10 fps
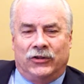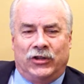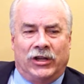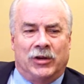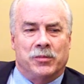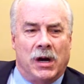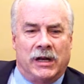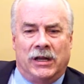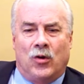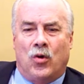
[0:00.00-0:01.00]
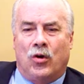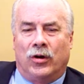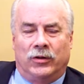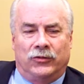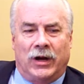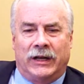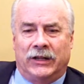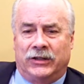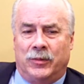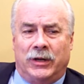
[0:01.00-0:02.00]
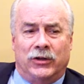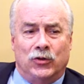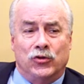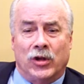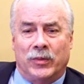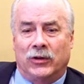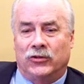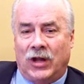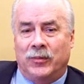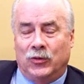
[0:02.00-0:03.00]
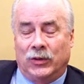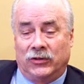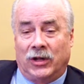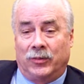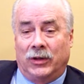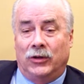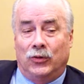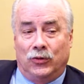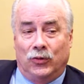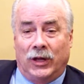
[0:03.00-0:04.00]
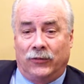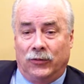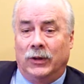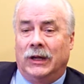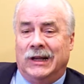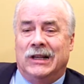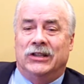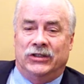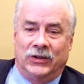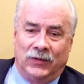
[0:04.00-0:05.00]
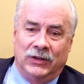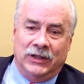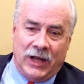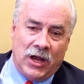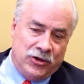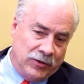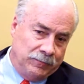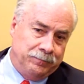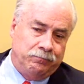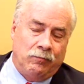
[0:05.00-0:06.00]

seeking money or trying to get somebody to do something or stop doing something, you do that through civil litigation.